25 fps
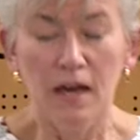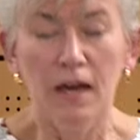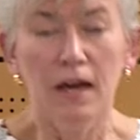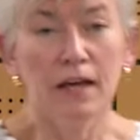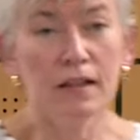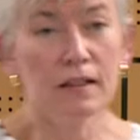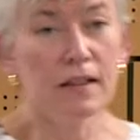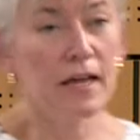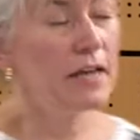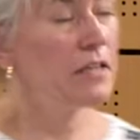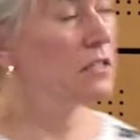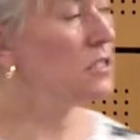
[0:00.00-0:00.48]

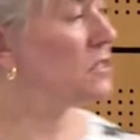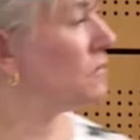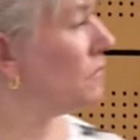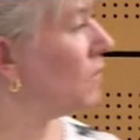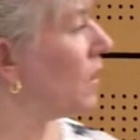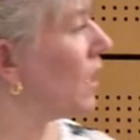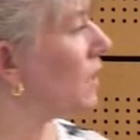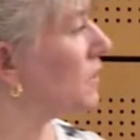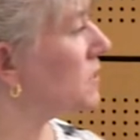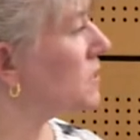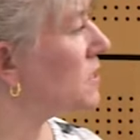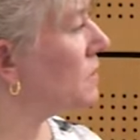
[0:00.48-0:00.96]
And last of
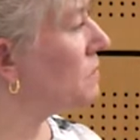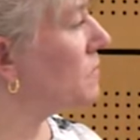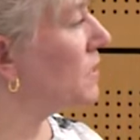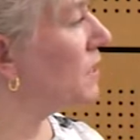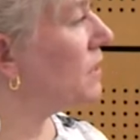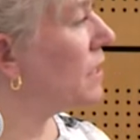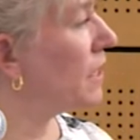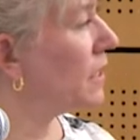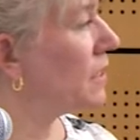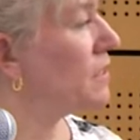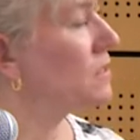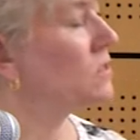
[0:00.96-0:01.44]
all, something
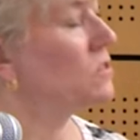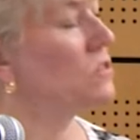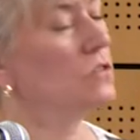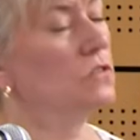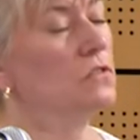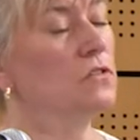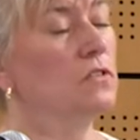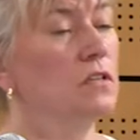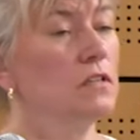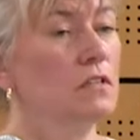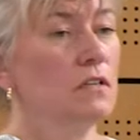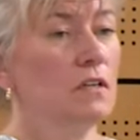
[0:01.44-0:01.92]
that
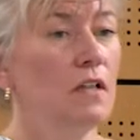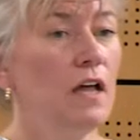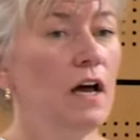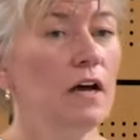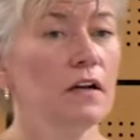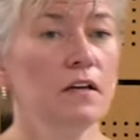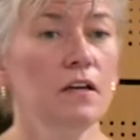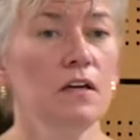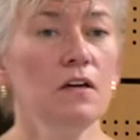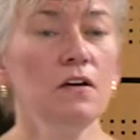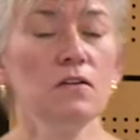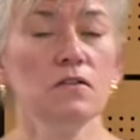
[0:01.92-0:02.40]
concerns us a
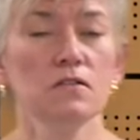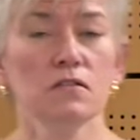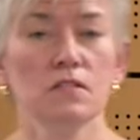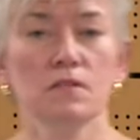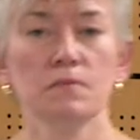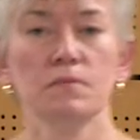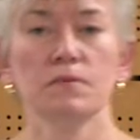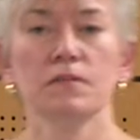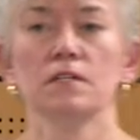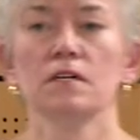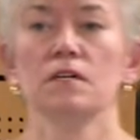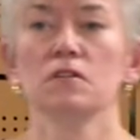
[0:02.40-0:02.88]
lot here is the
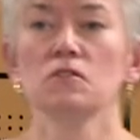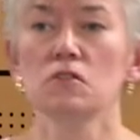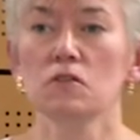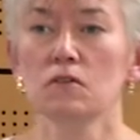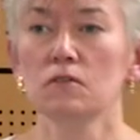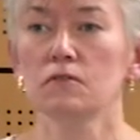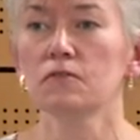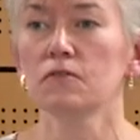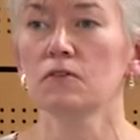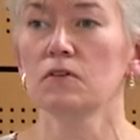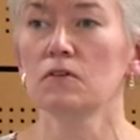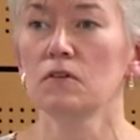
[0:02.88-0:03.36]
potential
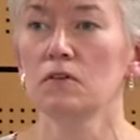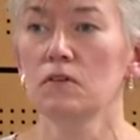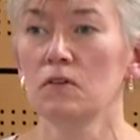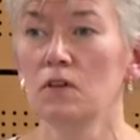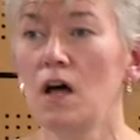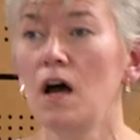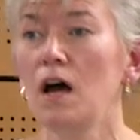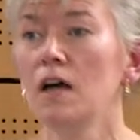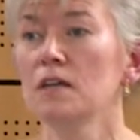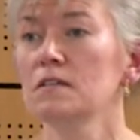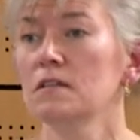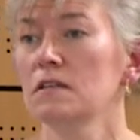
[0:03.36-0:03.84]
for
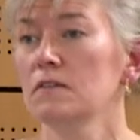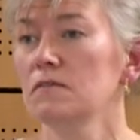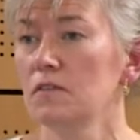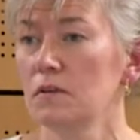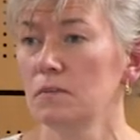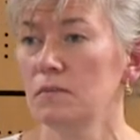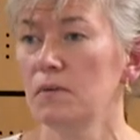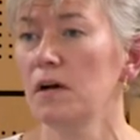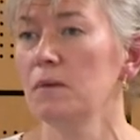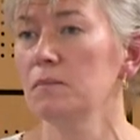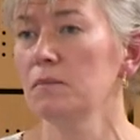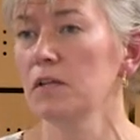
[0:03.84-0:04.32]
loss of the
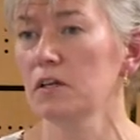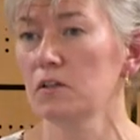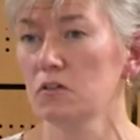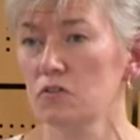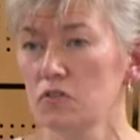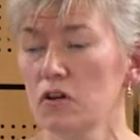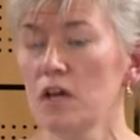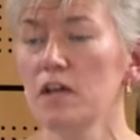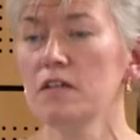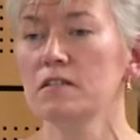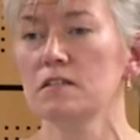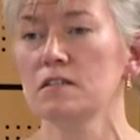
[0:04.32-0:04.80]
public
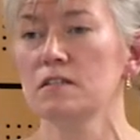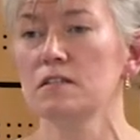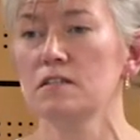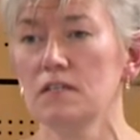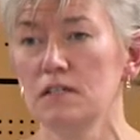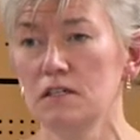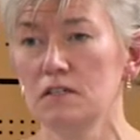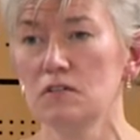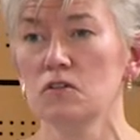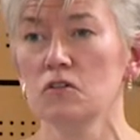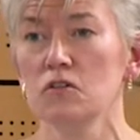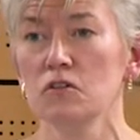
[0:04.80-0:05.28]
trust
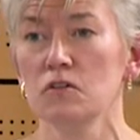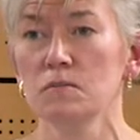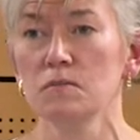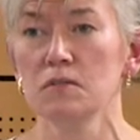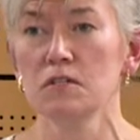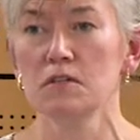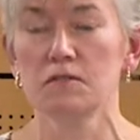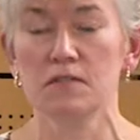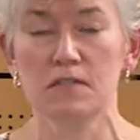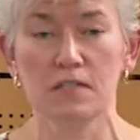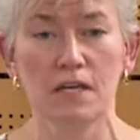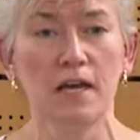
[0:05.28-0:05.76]
in terms
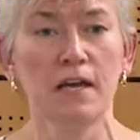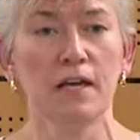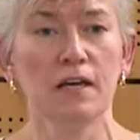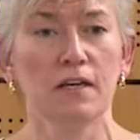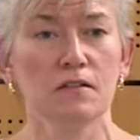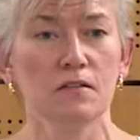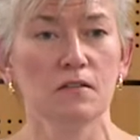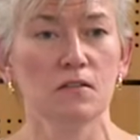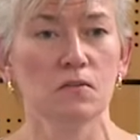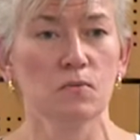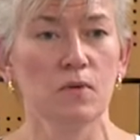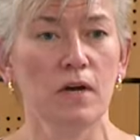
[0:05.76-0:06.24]
of
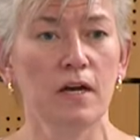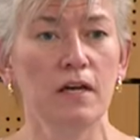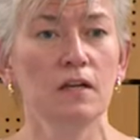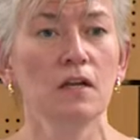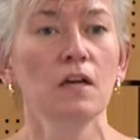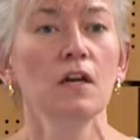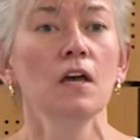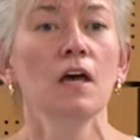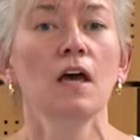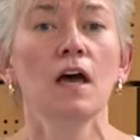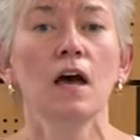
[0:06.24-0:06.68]
science, right?